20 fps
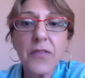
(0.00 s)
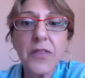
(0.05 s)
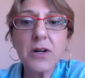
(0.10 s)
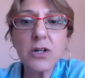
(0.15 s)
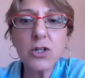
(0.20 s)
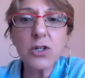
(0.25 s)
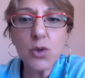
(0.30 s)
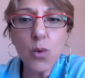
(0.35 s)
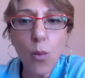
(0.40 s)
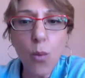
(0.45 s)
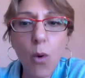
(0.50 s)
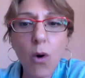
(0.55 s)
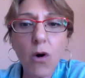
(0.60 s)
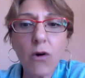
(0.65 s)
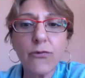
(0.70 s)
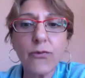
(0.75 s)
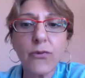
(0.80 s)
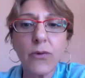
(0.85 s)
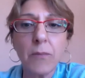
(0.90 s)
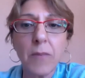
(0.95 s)
There is a war
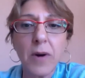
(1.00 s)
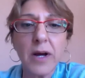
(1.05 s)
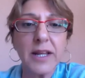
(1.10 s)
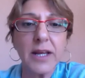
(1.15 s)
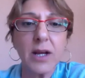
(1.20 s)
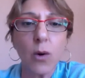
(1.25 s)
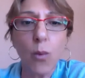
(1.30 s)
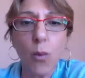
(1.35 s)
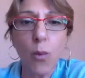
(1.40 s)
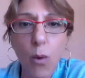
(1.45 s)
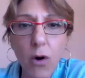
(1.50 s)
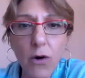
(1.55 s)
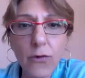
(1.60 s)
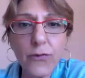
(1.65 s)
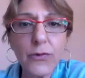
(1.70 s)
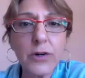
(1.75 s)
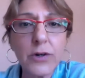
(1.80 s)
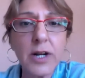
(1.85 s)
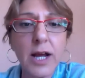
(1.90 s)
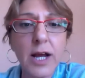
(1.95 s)
for money, a war
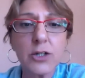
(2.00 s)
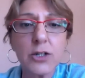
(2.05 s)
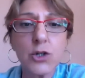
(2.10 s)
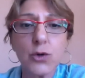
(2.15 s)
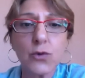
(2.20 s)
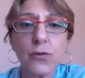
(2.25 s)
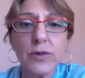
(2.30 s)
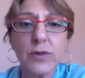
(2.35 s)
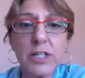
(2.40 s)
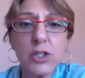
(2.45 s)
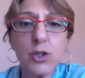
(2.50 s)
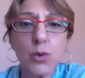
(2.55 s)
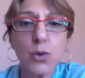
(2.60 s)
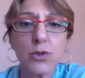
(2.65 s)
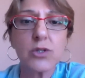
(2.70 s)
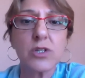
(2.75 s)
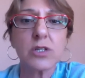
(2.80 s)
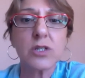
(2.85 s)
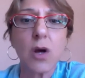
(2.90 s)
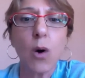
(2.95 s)
for natural
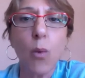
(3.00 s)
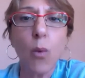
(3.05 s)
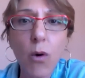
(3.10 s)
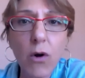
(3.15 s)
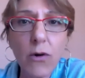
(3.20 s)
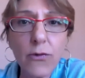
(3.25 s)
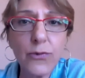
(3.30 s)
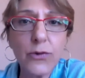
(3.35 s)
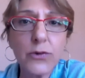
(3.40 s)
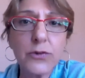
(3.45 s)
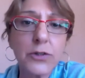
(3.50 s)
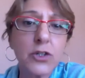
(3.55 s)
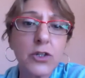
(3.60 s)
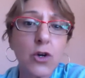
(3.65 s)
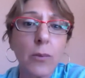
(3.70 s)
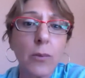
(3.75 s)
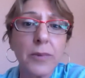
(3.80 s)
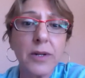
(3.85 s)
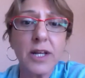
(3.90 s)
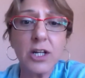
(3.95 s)
resources, a war for the
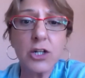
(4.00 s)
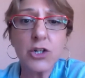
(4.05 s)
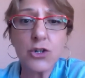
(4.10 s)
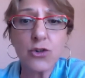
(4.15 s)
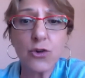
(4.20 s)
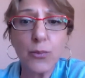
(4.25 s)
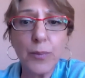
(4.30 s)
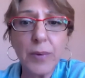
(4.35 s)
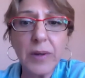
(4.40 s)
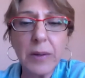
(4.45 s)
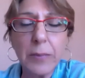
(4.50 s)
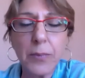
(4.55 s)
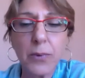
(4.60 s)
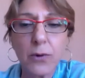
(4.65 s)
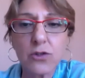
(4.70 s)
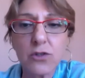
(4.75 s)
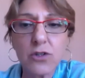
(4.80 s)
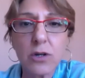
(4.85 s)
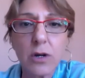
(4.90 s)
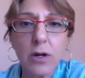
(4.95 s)
domination of
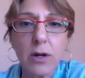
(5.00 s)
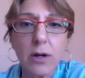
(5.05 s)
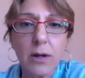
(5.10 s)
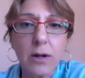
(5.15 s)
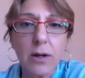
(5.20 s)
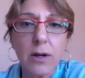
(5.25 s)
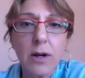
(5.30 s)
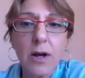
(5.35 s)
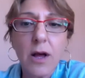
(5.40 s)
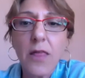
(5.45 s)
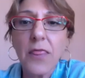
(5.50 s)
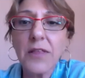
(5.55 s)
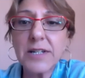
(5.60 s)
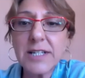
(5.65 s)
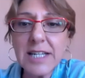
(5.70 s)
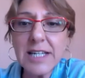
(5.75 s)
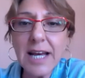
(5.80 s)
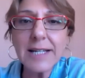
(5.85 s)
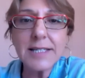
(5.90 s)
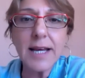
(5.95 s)
peoples. The
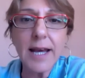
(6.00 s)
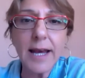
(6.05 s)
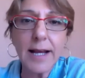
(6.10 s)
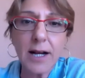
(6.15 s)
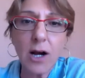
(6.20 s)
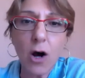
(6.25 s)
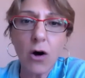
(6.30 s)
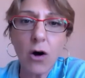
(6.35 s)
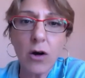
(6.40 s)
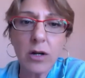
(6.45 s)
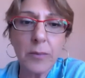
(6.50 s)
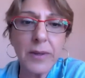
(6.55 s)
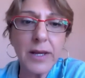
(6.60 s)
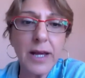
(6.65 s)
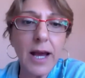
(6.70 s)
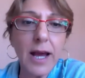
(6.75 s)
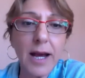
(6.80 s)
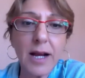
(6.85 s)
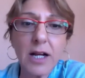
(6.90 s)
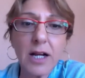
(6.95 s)
debt
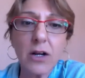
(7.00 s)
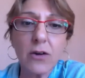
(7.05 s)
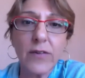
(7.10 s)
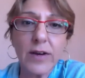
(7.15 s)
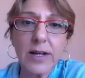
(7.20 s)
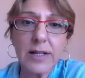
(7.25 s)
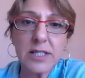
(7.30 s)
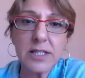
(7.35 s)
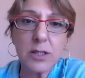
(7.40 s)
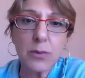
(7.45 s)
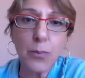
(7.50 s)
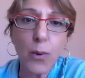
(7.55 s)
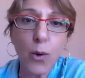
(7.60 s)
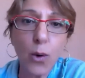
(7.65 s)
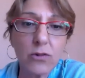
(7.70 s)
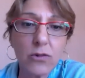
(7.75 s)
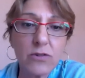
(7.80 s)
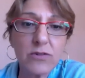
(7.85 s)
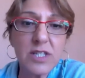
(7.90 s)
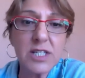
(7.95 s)
economy aggravates the
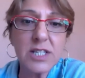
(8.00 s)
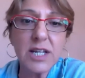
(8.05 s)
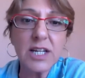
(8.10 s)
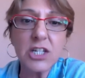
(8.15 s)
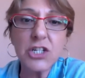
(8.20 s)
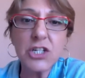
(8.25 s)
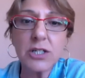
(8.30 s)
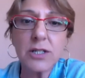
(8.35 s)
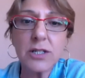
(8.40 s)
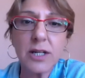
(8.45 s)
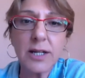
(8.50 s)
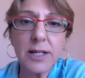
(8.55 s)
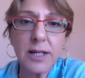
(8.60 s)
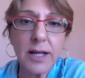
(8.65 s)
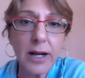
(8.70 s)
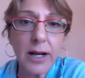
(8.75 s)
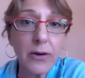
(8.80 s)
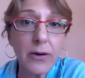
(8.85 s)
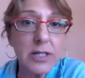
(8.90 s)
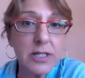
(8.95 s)
polarization
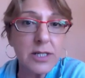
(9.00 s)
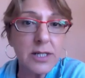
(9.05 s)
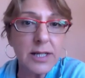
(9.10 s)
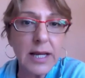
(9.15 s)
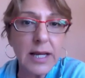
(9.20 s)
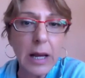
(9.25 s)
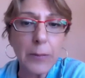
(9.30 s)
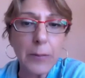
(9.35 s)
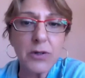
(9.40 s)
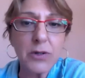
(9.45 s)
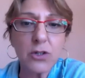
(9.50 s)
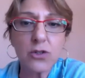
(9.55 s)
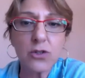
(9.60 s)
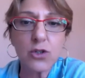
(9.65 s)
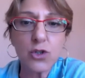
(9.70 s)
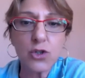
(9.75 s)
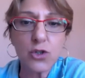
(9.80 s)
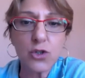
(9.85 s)
inherent in capitalist